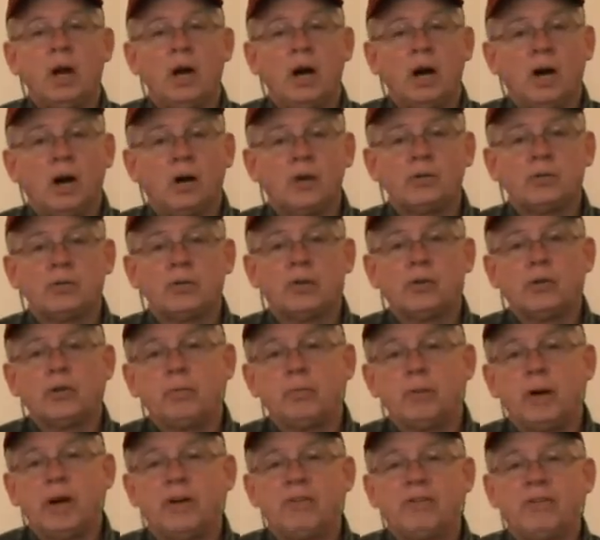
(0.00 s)
Also, you
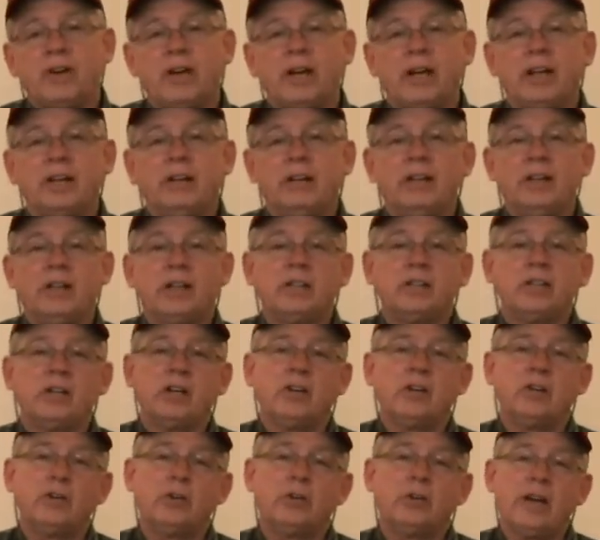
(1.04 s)
might find
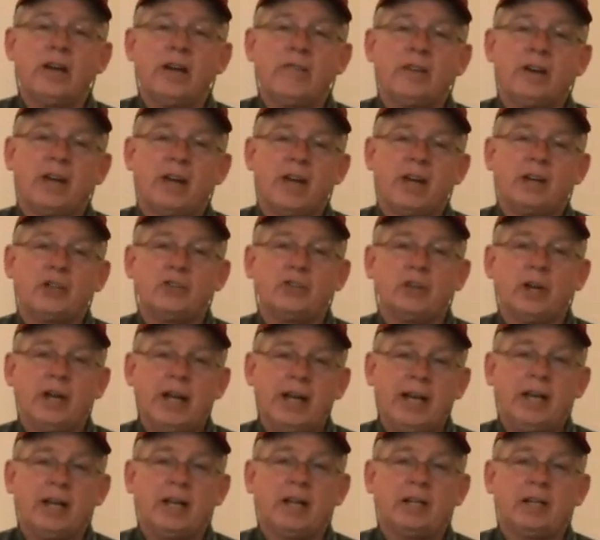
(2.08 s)
that you'll have an extra
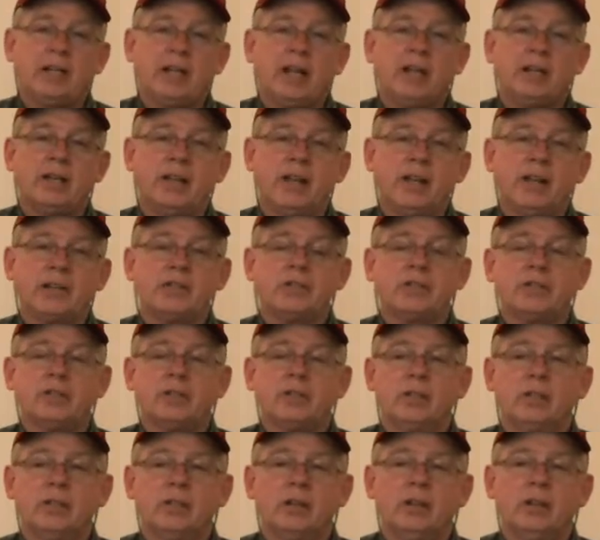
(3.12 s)
egg in that nest.
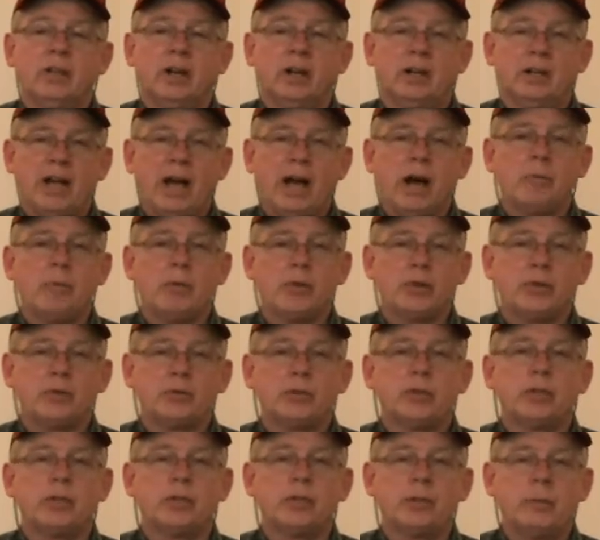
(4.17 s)
Cowbirds
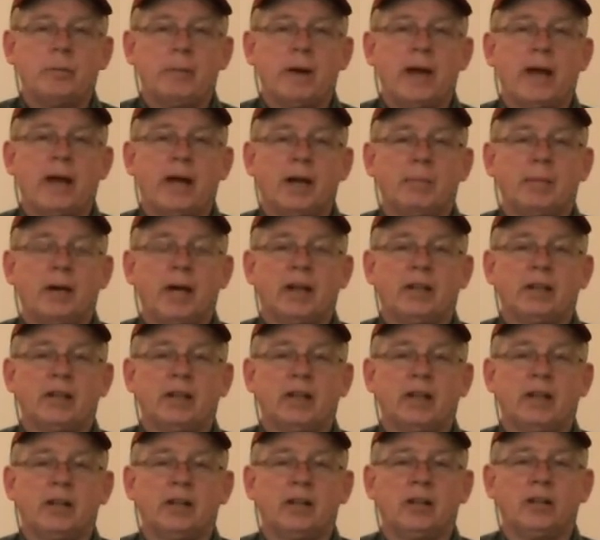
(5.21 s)
are really bad about
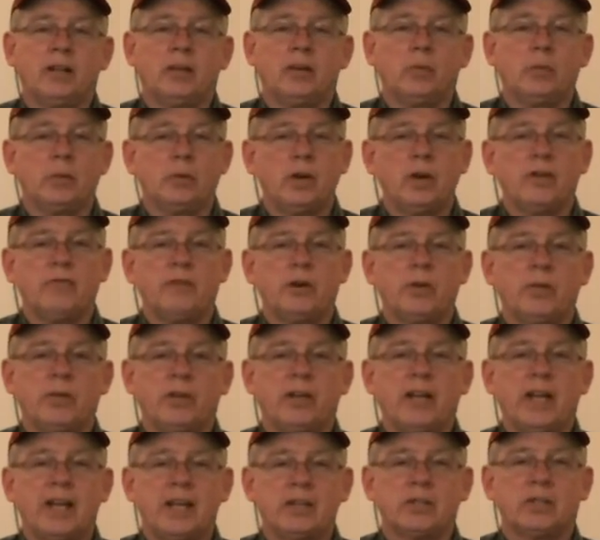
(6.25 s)
that, and they're rough on the
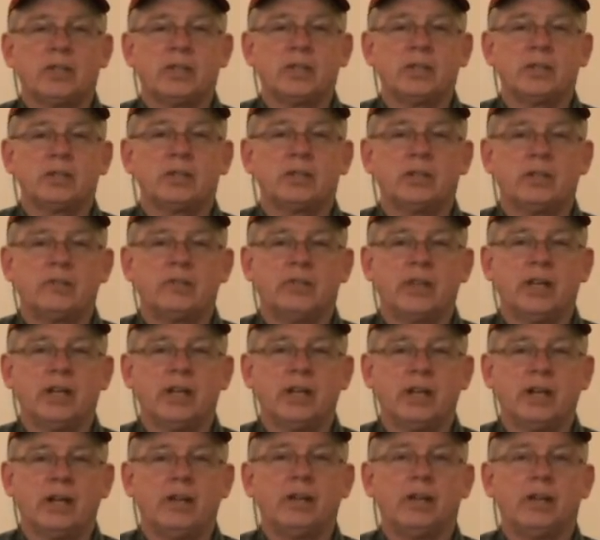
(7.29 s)
nestlings if they
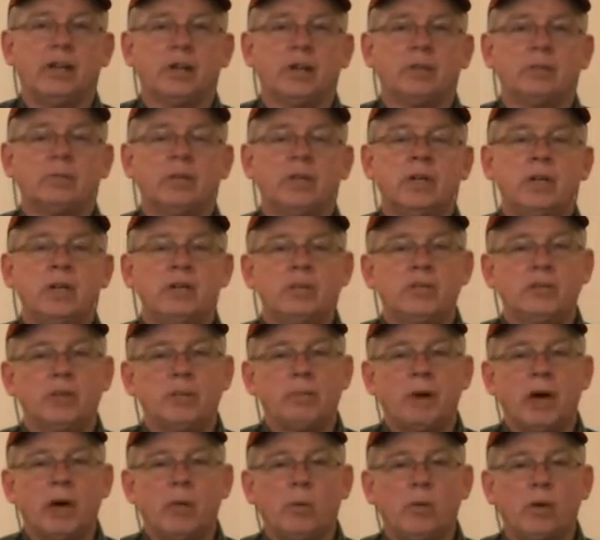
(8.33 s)
get in there. So you
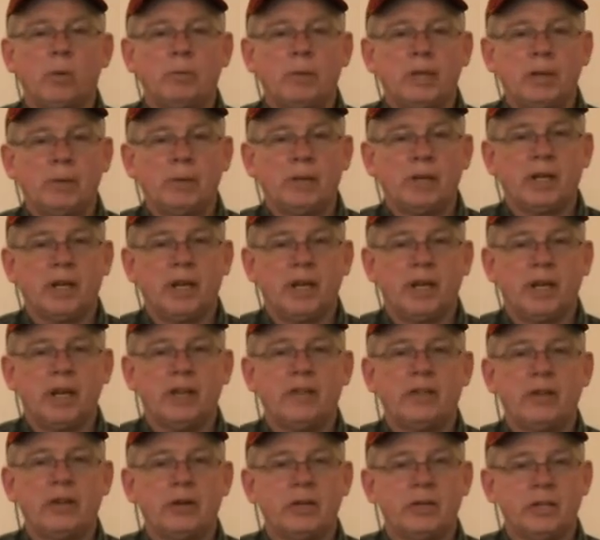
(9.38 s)
might want to be able to get
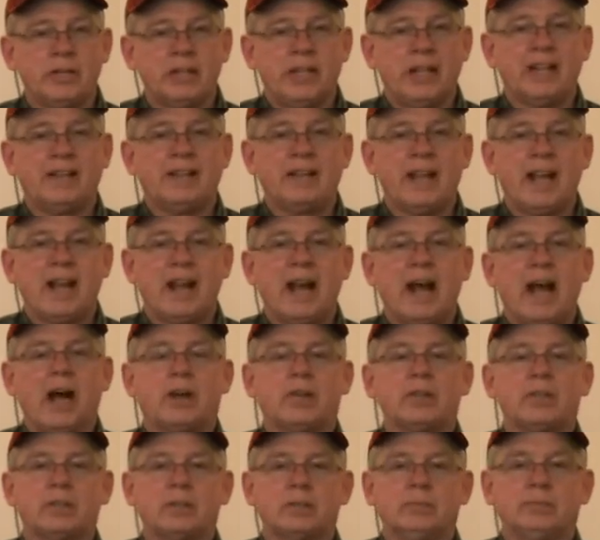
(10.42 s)
in there and get that
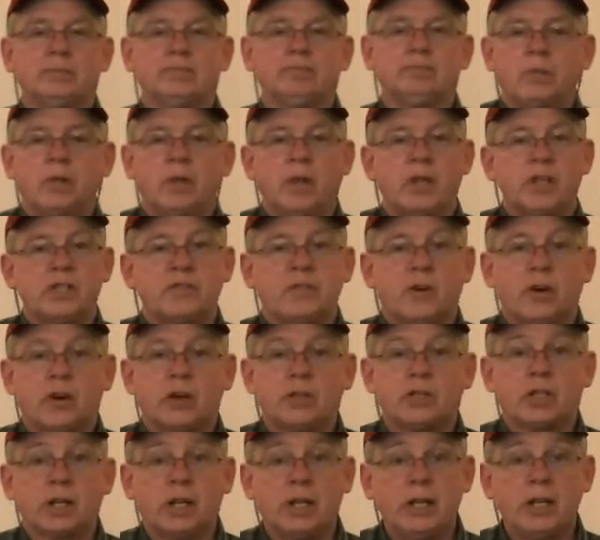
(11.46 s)
out. As far
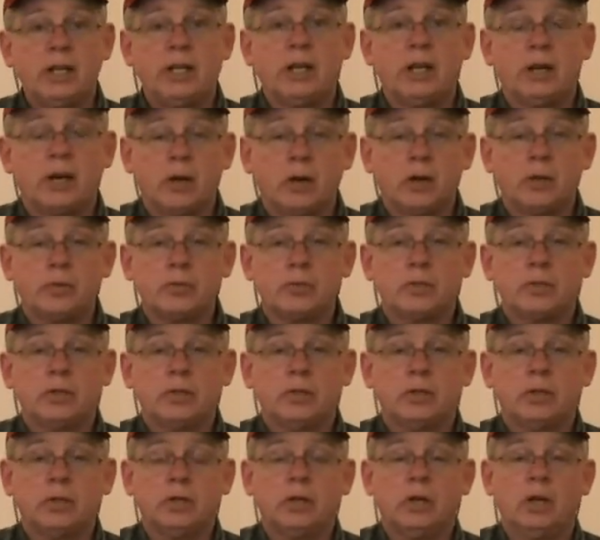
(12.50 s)
as cleaning
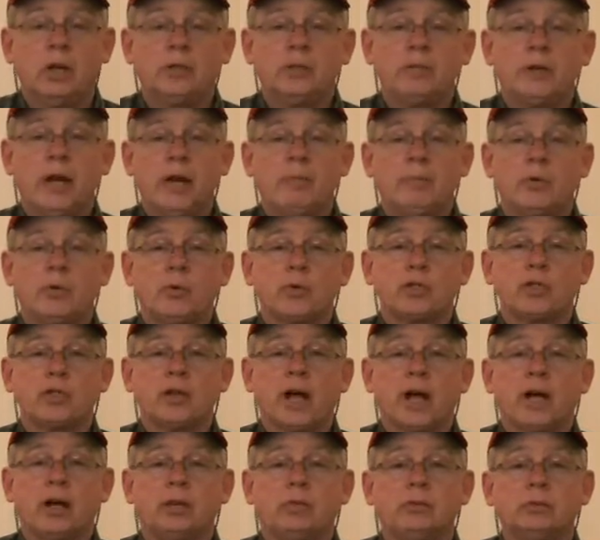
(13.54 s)
goes, a trapdoor
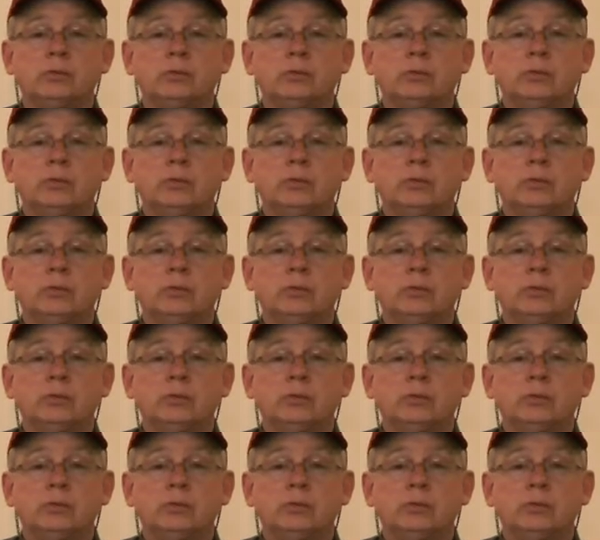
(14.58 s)
style